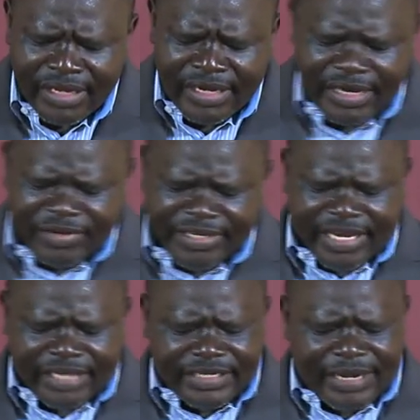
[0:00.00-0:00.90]

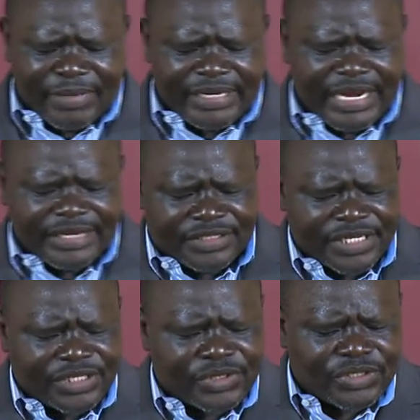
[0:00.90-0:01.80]
Leviticus number
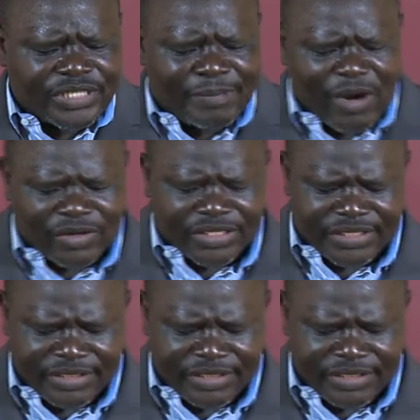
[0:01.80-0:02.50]
19 talks about